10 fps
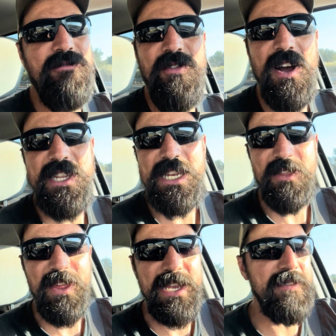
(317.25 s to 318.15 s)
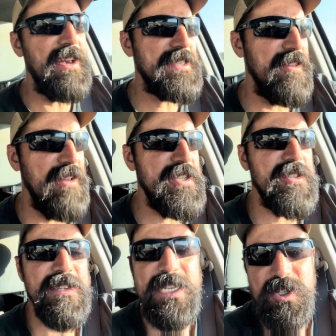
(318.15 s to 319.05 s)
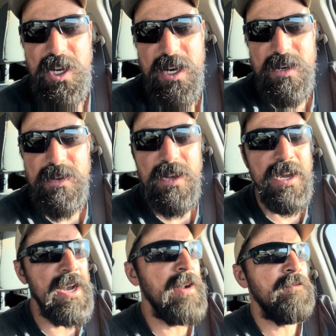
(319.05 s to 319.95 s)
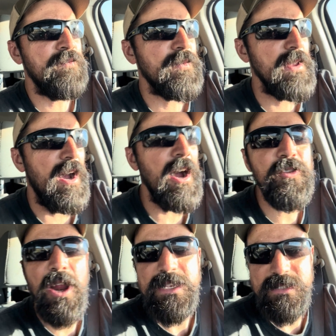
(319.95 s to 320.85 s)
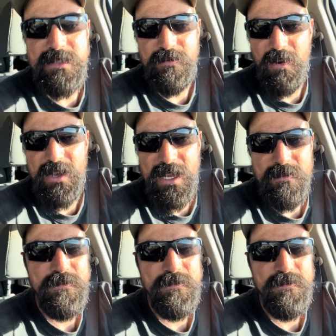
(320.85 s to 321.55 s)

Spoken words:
fund anything unless the legislature authorizes the funding.